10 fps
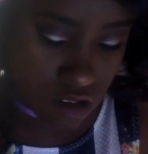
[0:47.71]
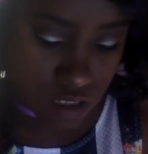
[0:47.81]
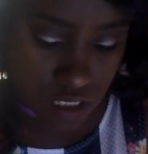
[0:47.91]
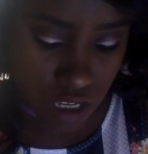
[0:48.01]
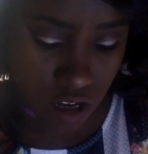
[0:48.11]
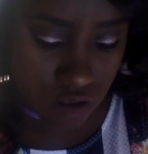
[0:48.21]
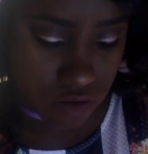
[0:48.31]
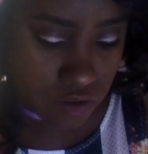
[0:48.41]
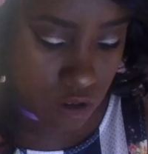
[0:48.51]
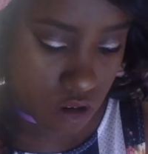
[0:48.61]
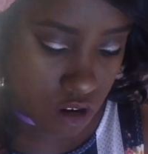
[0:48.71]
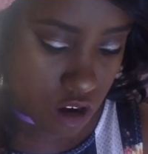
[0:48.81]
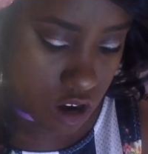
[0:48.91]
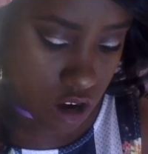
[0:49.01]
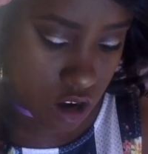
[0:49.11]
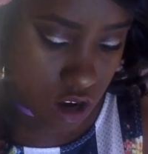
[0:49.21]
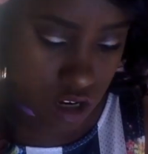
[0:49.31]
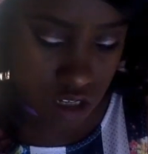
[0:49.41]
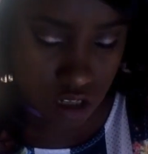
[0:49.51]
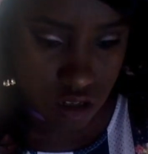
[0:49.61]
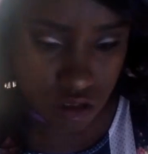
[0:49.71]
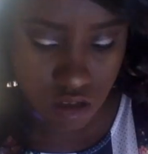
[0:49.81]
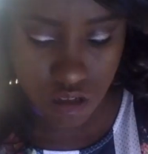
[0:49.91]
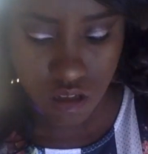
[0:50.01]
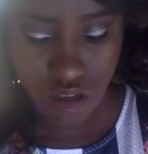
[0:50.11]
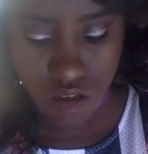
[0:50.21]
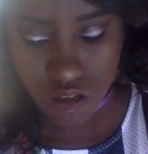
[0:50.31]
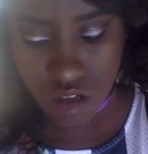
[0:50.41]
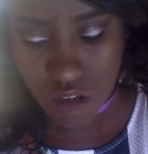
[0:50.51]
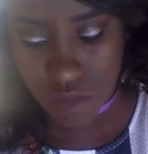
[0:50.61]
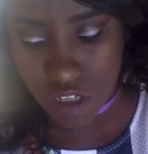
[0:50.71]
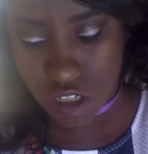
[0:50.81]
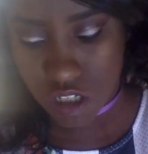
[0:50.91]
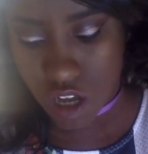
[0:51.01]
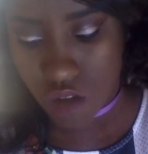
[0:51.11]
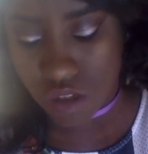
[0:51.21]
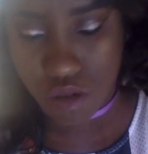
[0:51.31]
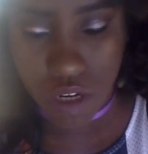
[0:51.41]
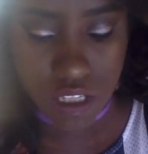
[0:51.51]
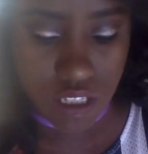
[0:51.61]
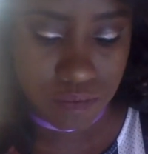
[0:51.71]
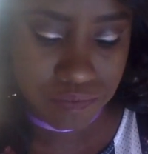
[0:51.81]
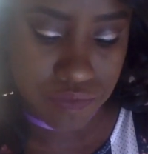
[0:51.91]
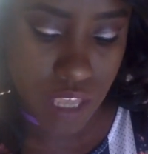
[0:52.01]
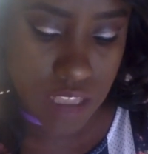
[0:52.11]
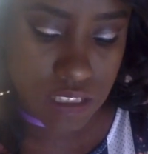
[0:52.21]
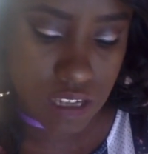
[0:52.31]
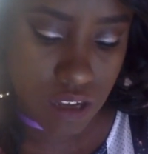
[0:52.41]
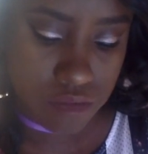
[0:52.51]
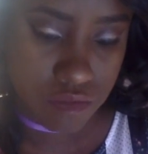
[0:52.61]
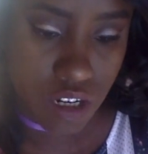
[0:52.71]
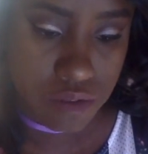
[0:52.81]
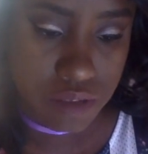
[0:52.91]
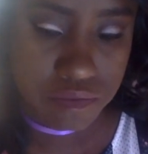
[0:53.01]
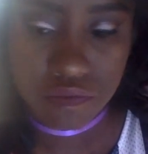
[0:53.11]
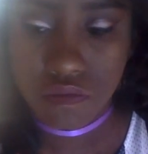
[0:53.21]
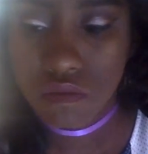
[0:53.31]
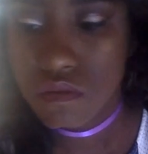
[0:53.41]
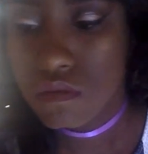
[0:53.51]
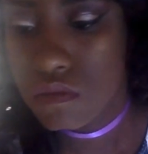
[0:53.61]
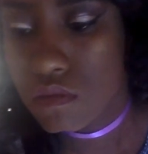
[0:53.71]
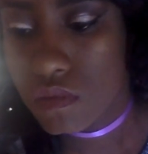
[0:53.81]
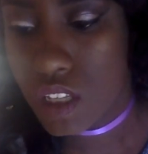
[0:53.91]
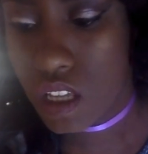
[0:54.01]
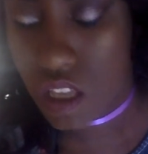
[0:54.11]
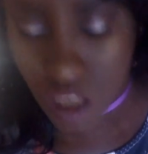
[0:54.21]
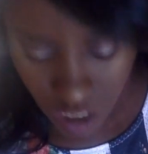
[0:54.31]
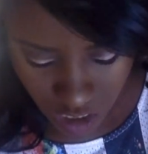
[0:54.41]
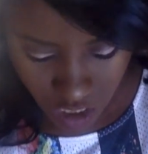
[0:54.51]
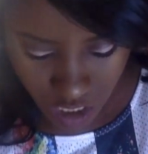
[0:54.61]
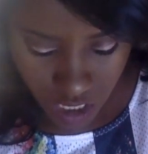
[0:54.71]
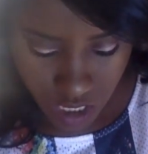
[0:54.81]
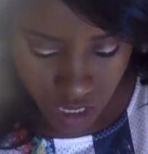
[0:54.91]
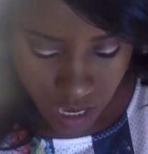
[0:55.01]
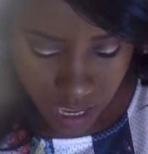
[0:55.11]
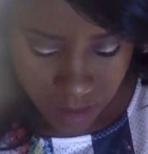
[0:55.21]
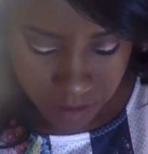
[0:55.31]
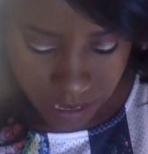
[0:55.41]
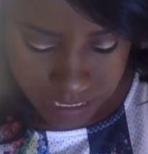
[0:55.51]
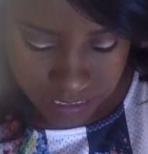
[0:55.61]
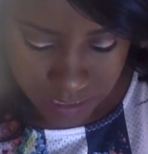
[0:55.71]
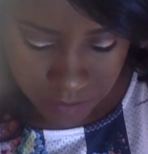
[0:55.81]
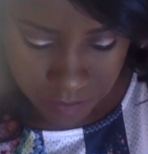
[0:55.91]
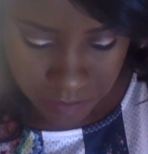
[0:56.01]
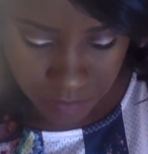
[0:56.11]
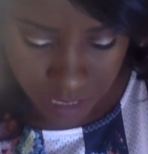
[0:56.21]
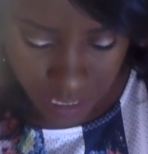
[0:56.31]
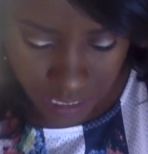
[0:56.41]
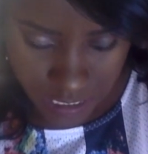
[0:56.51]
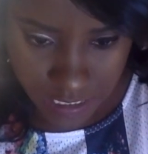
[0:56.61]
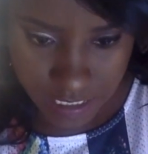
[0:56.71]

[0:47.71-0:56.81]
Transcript: on sale for how much? Oh, $2.90 at the time that I went, and I've got some pretty good